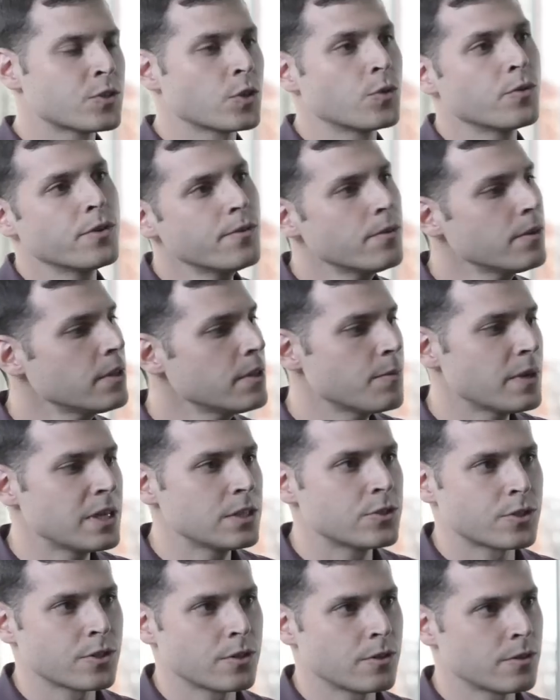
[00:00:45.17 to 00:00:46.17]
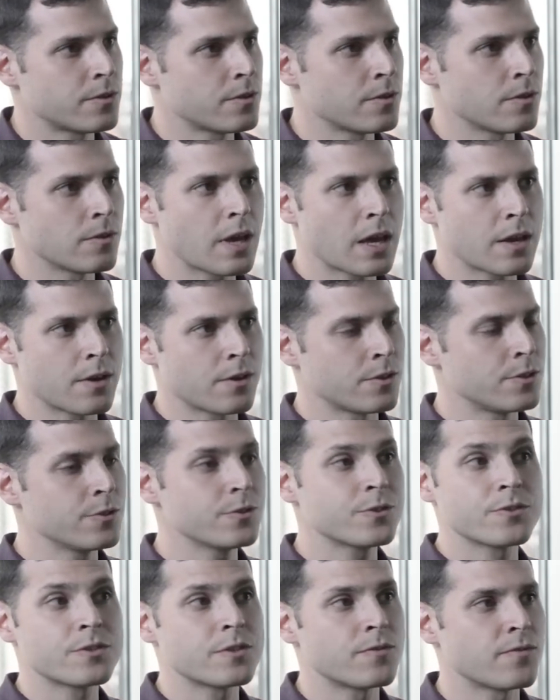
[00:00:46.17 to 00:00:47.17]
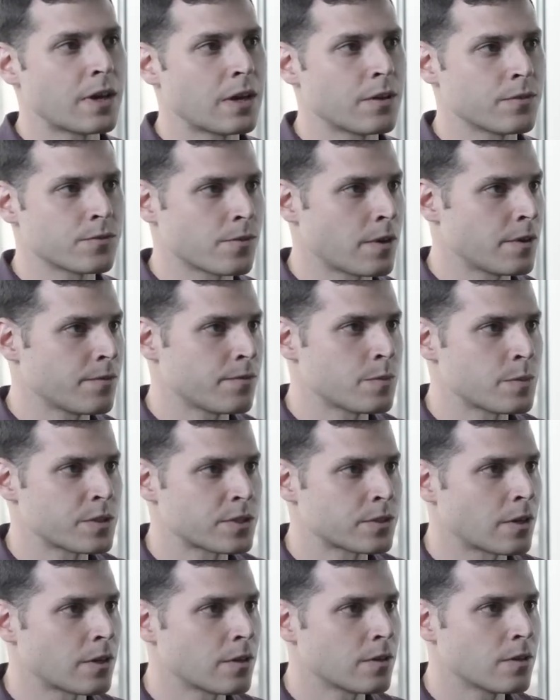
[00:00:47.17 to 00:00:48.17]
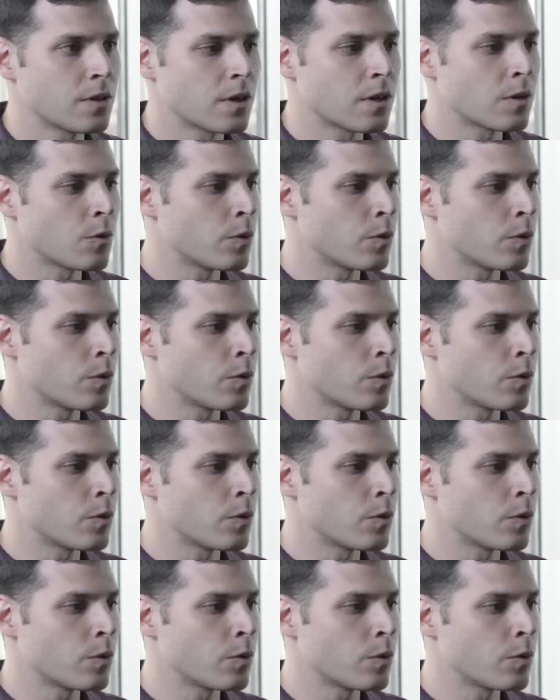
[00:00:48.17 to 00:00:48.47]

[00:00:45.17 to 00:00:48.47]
So we really made sure to get our users involved right from the start.